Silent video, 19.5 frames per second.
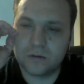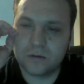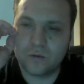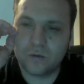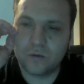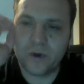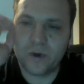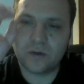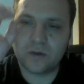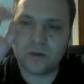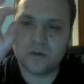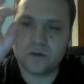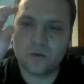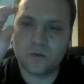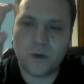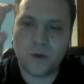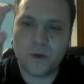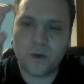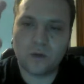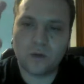well,
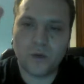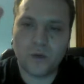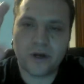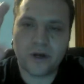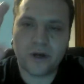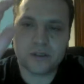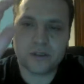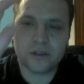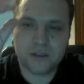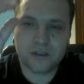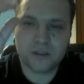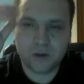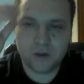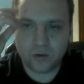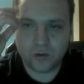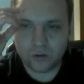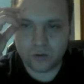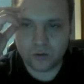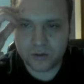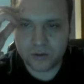while we are
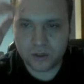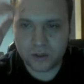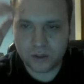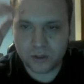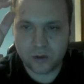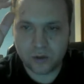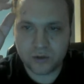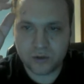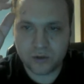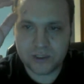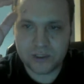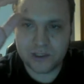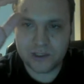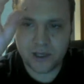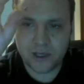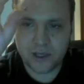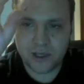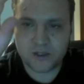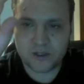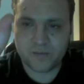still still on this
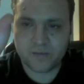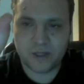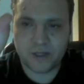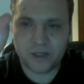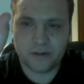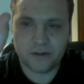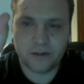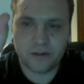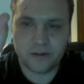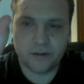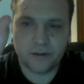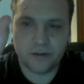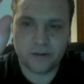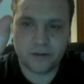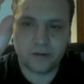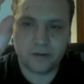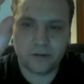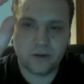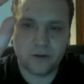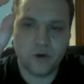layers pattern,
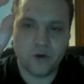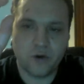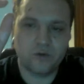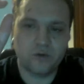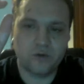going